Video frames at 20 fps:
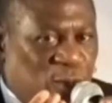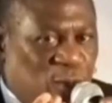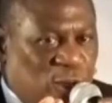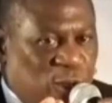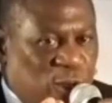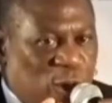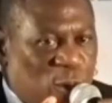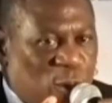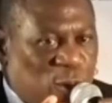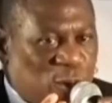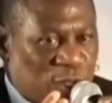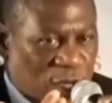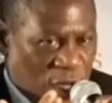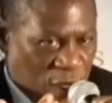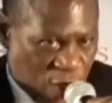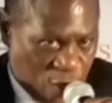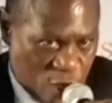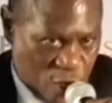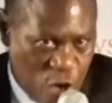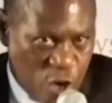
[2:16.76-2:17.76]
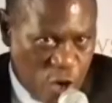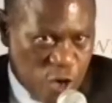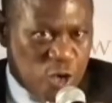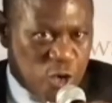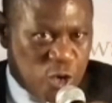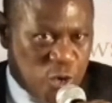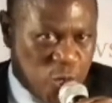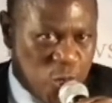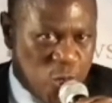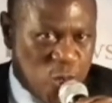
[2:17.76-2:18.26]
who chose
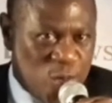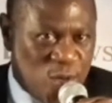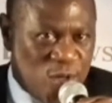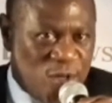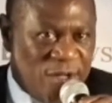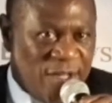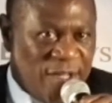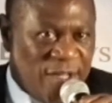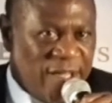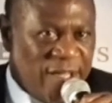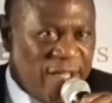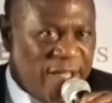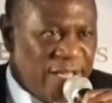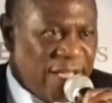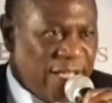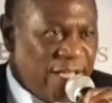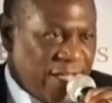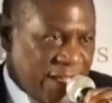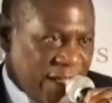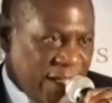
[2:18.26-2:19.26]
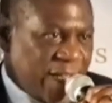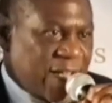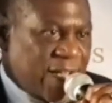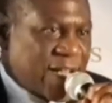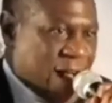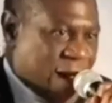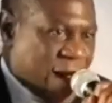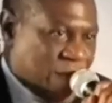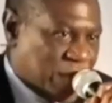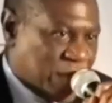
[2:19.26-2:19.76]
not to
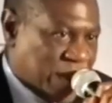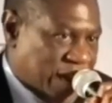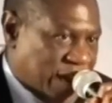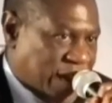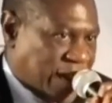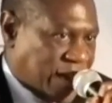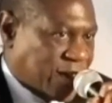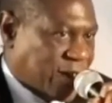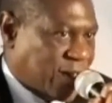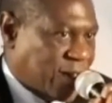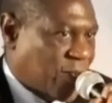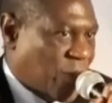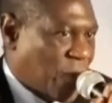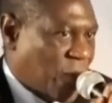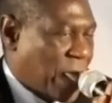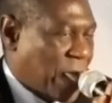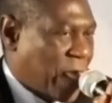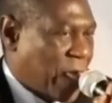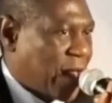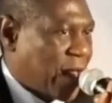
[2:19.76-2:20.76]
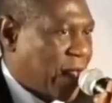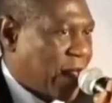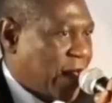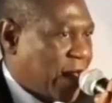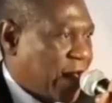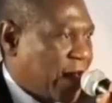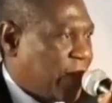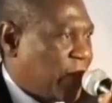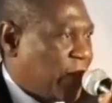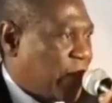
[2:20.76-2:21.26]
come in.
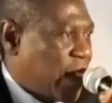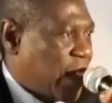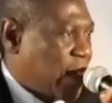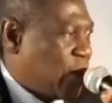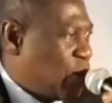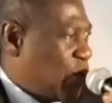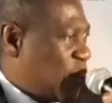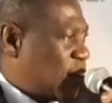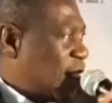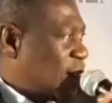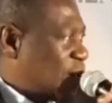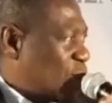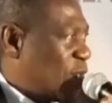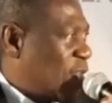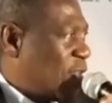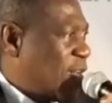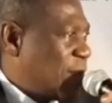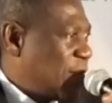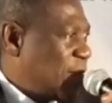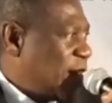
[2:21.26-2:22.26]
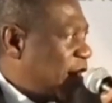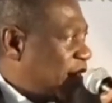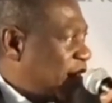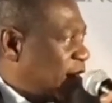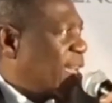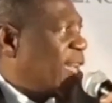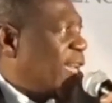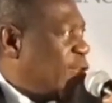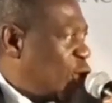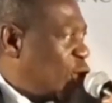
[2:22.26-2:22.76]
And we said to them, the
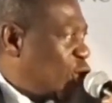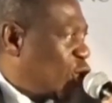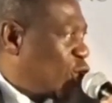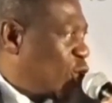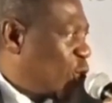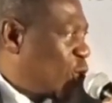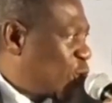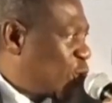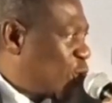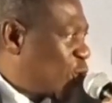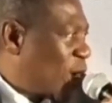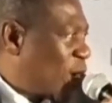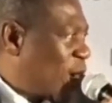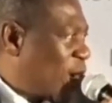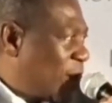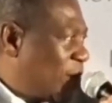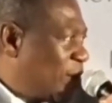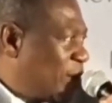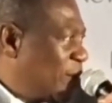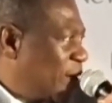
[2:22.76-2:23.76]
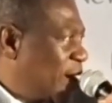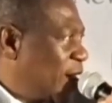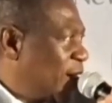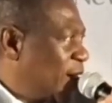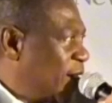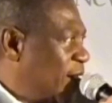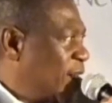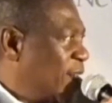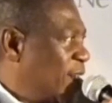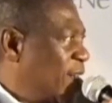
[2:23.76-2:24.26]
day you choose to come
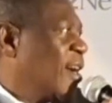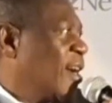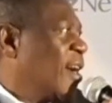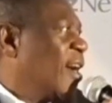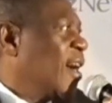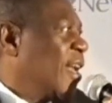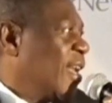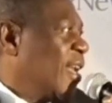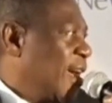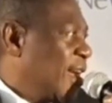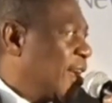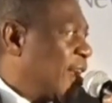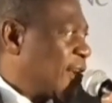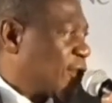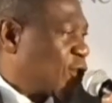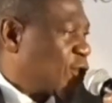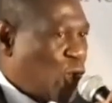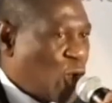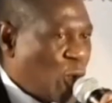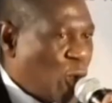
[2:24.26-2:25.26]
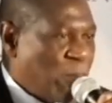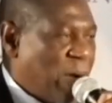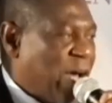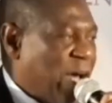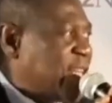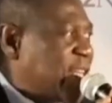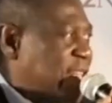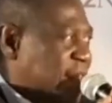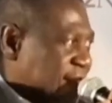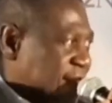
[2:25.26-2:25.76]
in, let us know,
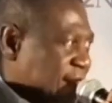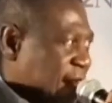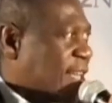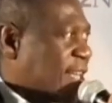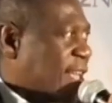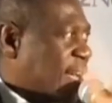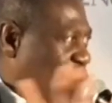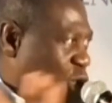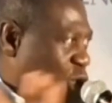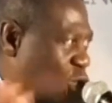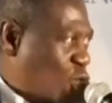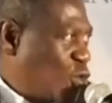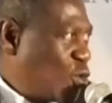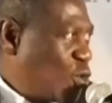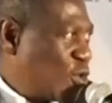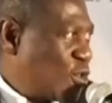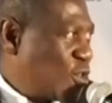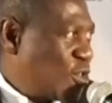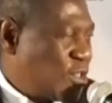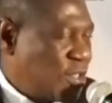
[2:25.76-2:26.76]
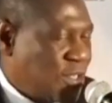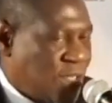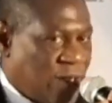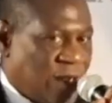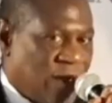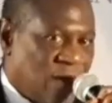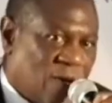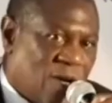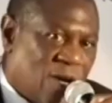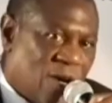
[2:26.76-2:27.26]
but these are the rules.
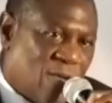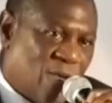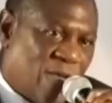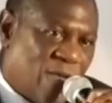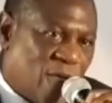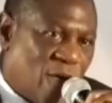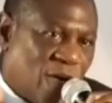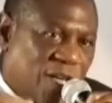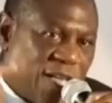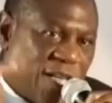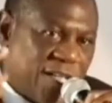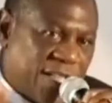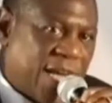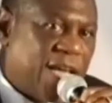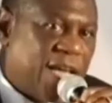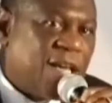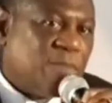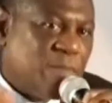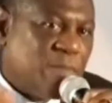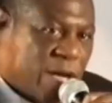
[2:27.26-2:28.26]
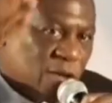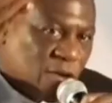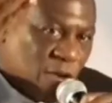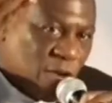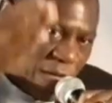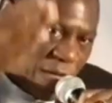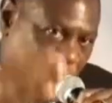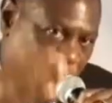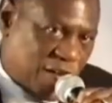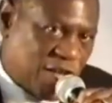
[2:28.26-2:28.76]
We've got a statement
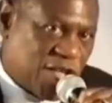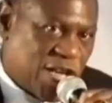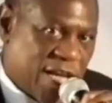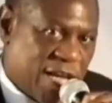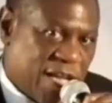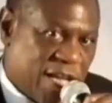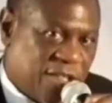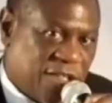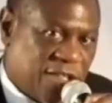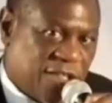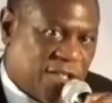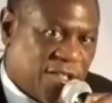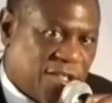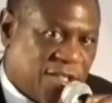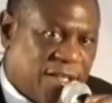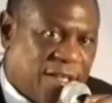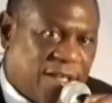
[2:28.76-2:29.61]
of intent